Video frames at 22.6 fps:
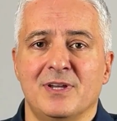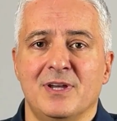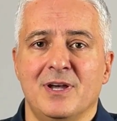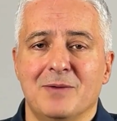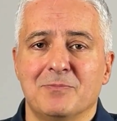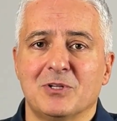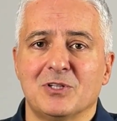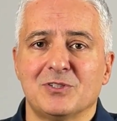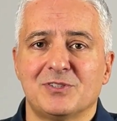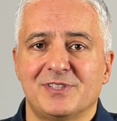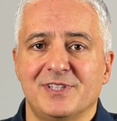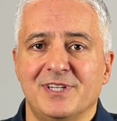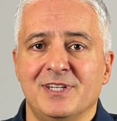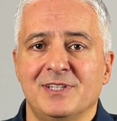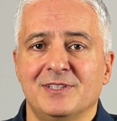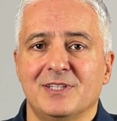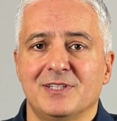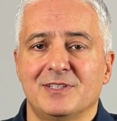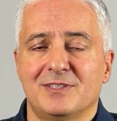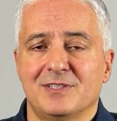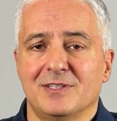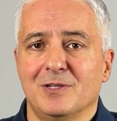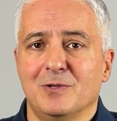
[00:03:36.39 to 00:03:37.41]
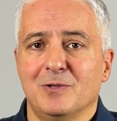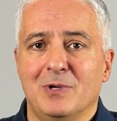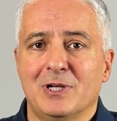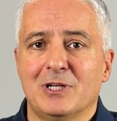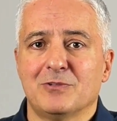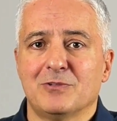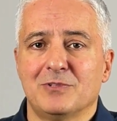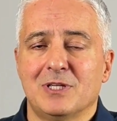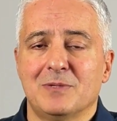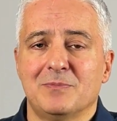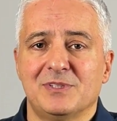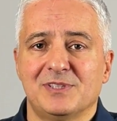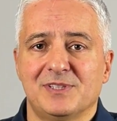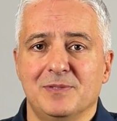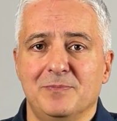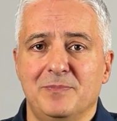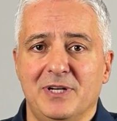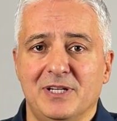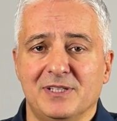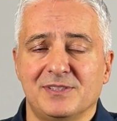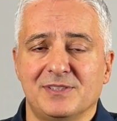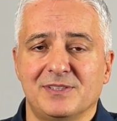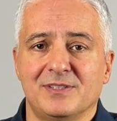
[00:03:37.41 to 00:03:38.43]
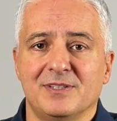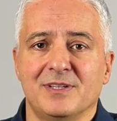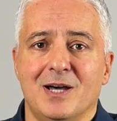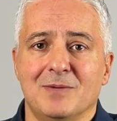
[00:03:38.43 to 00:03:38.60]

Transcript: I'm not saying that one of them is the best.